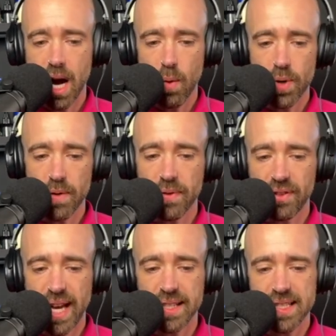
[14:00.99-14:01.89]
I would have
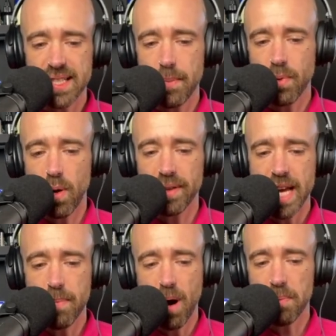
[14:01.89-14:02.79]
said Slipknot,
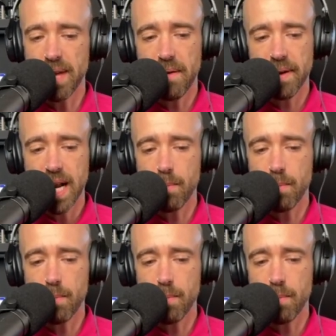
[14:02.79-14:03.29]
Napalm Death, Cannibal